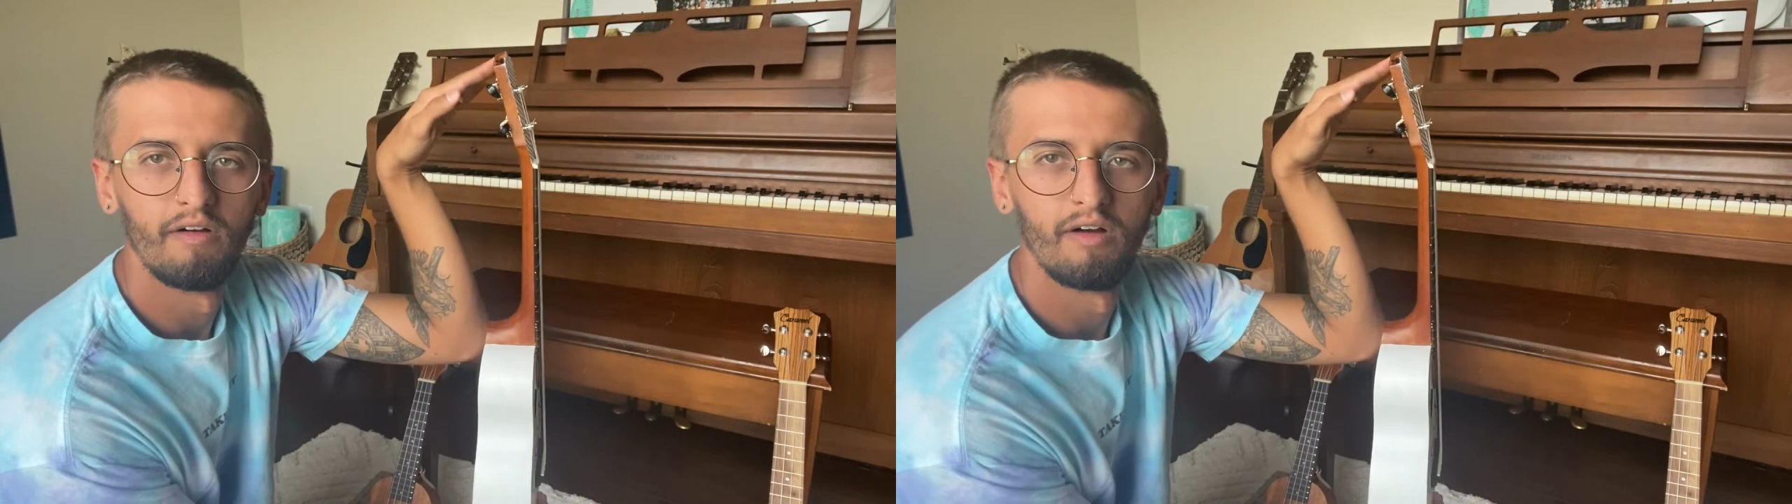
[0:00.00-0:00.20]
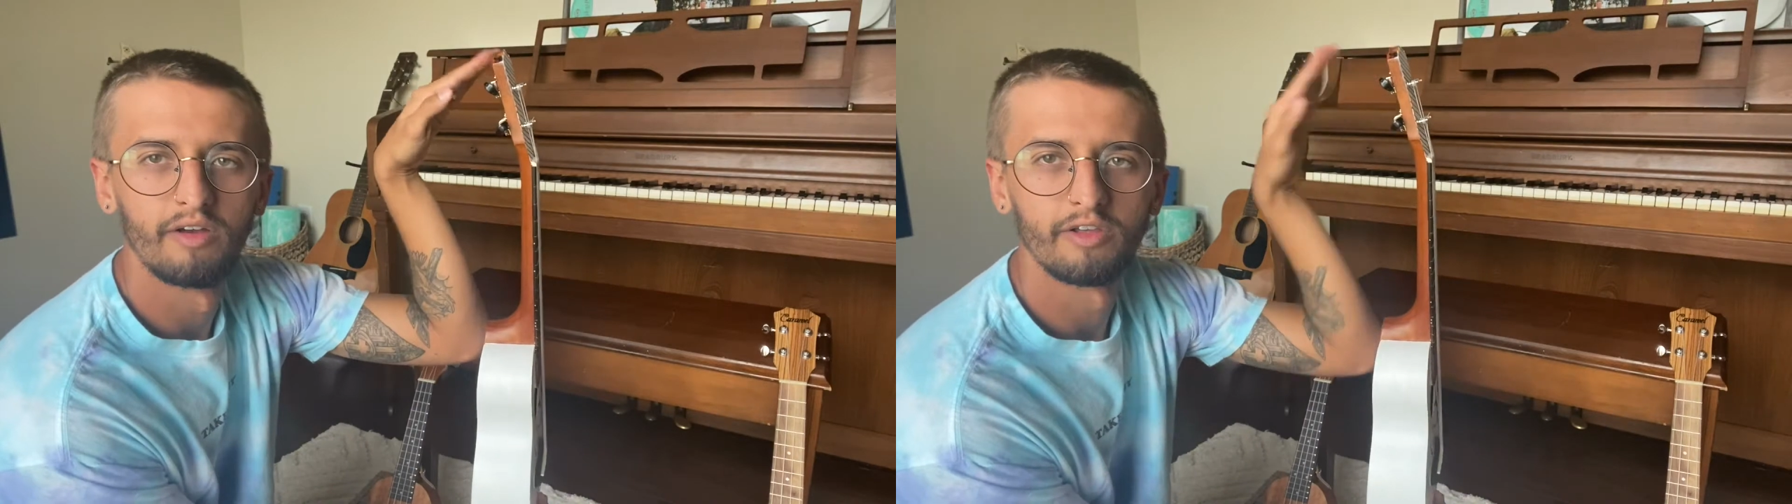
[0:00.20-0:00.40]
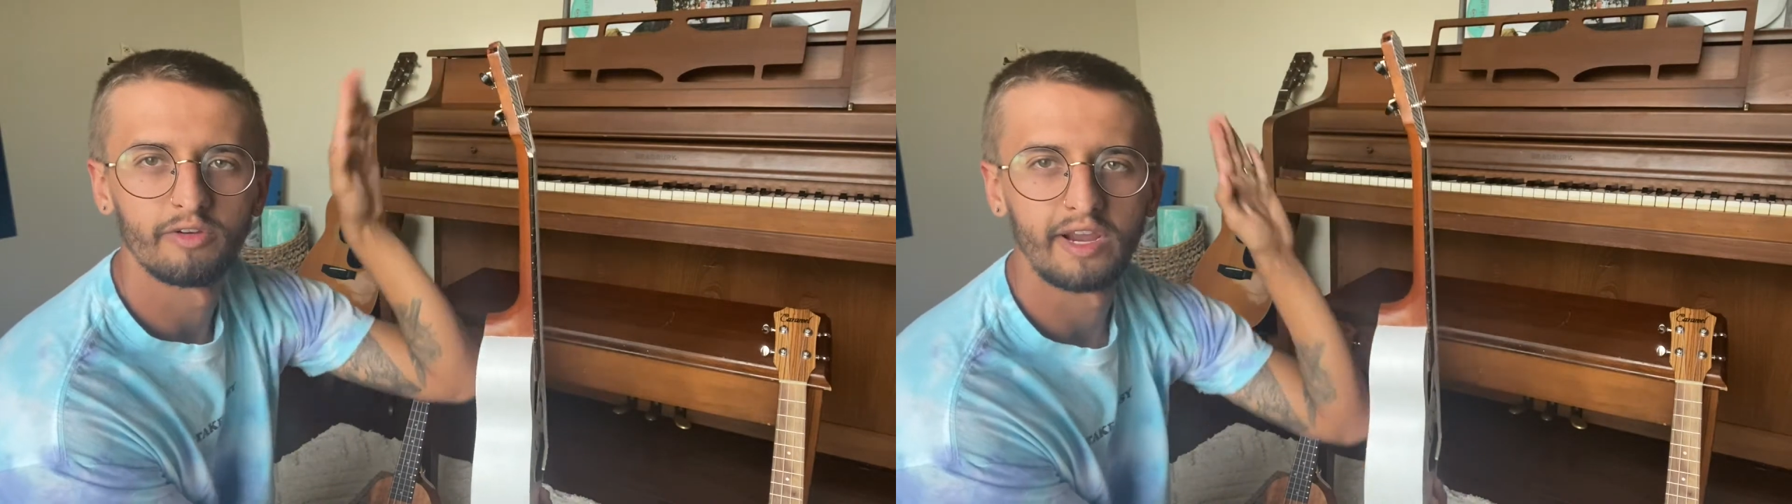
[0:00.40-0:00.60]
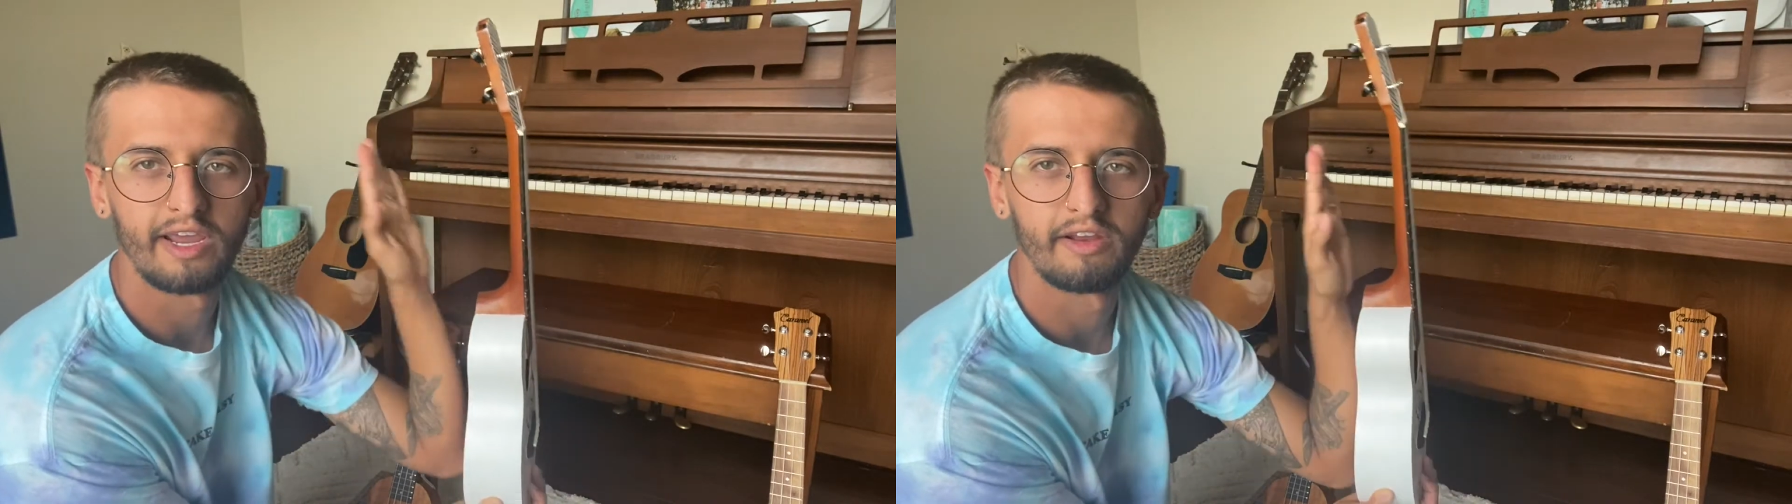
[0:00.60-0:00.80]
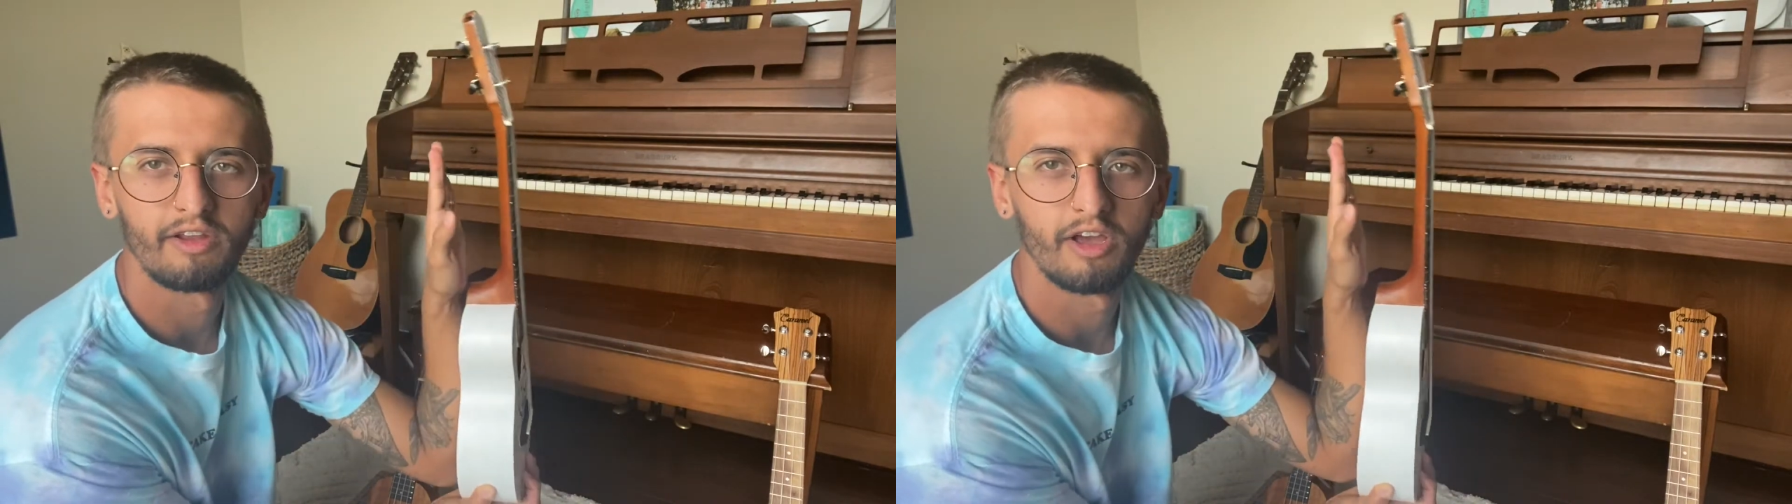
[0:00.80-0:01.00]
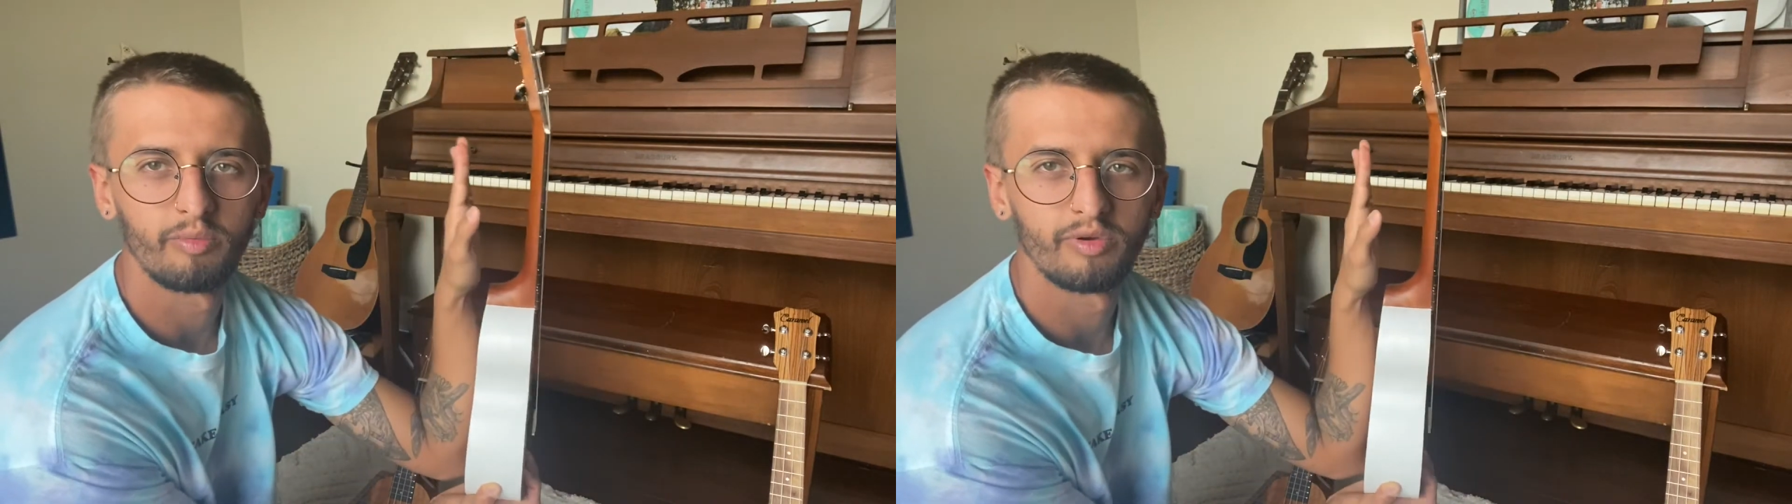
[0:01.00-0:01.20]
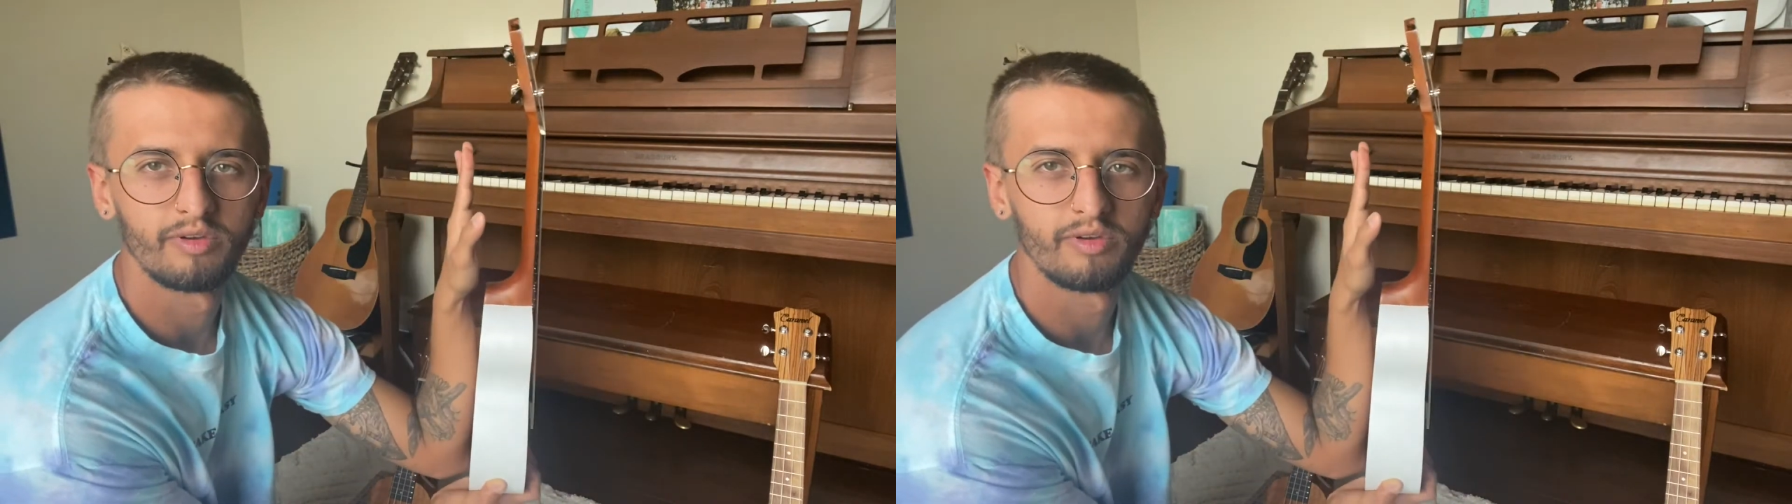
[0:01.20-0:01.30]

hand up.